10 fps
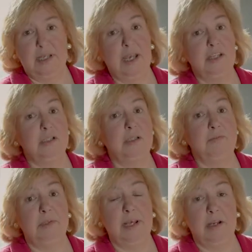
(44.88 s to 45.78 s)
occasionally
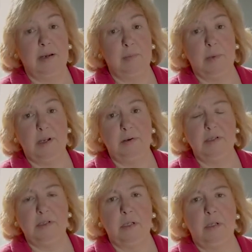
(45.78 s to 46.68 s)
for their
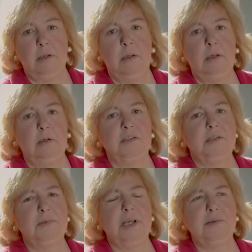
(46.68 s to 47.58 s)
grandparents, or
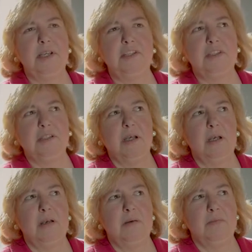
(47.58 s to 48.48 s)
sometimes they just
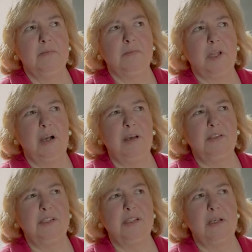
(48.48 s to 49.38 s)

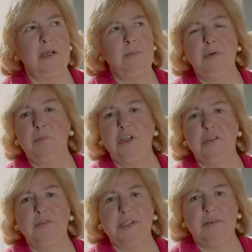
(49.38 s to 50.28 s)
can't determine which
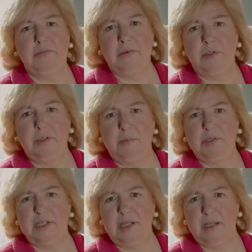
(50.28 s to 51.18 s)
of several
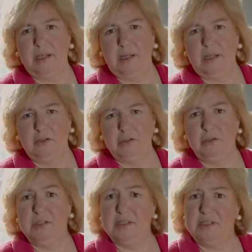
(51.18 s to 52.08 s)
particular
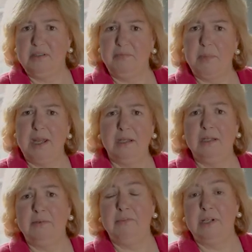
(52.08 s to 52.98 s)
choices of men in
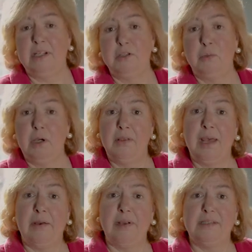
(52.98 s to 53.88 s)
a village were
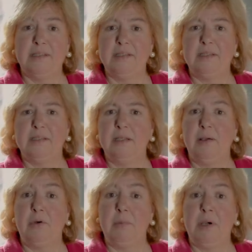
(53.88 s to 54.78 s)
their ancestors and
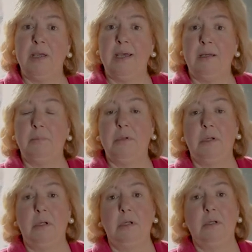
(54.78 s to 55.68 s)
they want my help
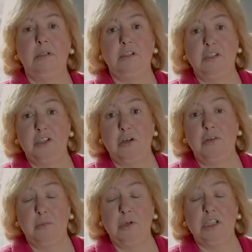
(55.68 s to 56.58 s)
to show
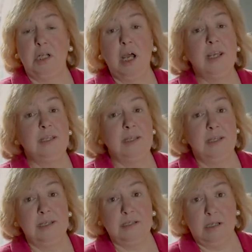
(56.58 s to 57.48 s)
them which line they
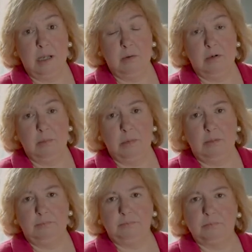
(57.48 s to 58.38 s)
need to go
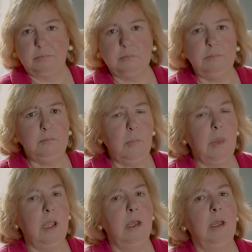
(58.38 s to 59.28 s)
up.
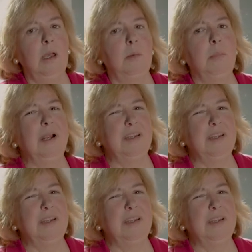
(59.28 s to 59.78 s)
But I